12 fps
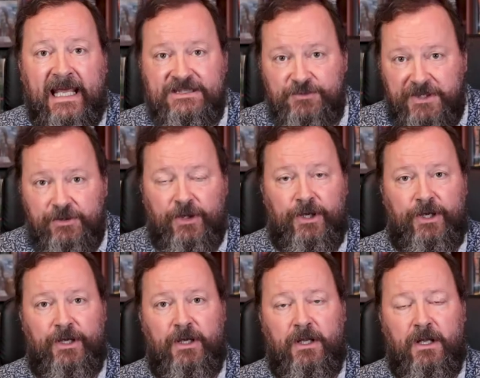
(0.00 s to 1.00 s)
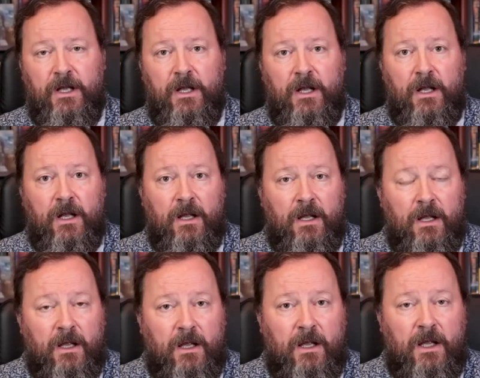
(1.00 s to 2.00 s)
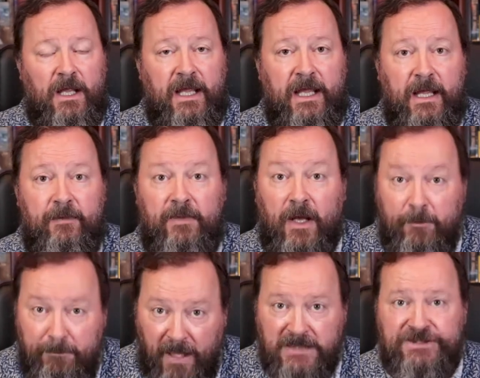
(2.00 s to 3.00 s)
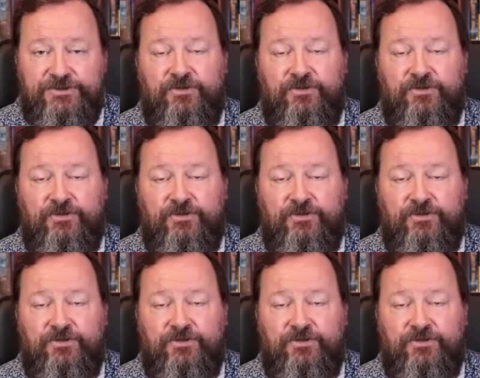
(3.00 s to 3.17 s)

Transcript: as we turn. A bus